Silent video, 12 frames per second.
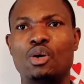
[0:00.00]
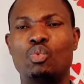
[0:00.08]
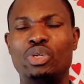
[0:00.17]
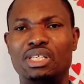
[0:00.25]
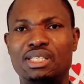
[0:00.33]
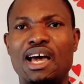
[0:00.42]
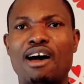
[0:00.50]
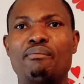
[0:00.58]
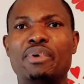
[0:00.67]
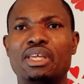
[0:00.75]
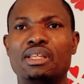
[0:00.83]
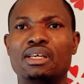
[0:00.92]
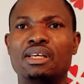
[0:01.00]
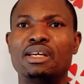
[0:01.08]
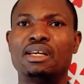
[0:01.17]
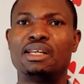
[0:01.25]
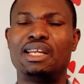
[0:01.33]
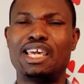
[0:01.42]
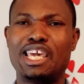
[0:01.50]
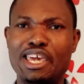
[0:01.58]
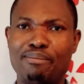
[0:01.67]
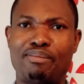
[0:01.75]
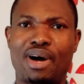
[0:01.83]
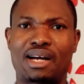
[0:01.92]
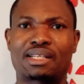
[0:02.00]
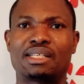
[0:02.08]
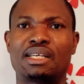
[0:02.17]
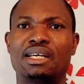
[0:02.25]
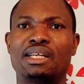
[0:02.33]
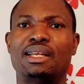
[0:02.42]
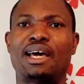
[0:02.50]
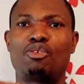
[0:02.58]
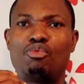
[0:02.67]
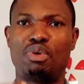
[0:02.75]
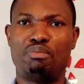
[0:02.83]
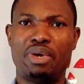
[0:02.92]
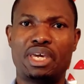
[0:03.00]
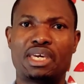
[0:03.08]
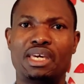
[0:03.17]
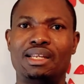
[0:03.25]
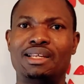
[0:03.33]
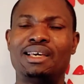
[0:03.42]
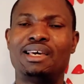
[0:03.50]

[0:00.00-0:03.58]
will determine the impact that you'll be making